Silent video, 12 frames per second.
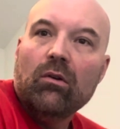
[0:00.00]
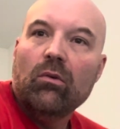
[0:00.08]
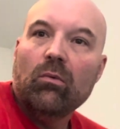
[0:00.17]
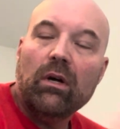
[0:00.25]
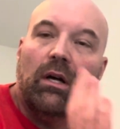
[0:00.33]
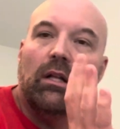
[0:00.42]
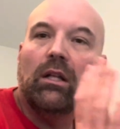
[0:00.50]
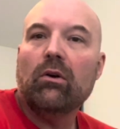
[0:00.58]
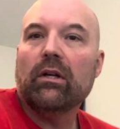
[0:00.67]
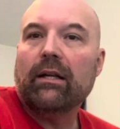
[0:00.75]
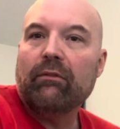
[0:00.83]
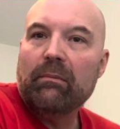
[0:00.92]
Well, hello
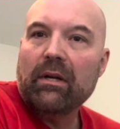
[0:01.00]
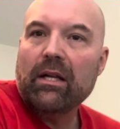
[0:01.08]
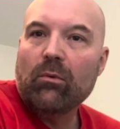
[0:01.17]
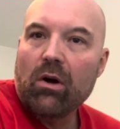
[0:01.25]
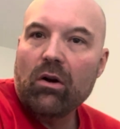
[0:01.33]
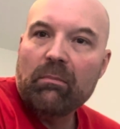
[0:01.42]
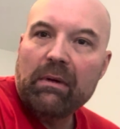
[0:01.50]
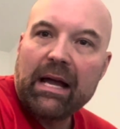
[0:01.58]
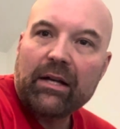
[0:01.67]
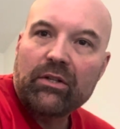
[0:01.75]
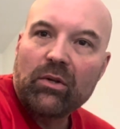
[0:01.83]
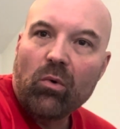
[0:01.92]
again, everybody. Welcome
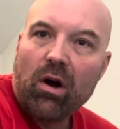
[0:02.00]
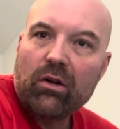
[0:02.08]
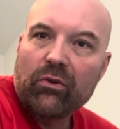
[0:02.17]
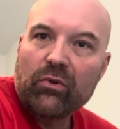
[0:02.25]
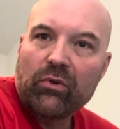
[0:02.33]
back to Walking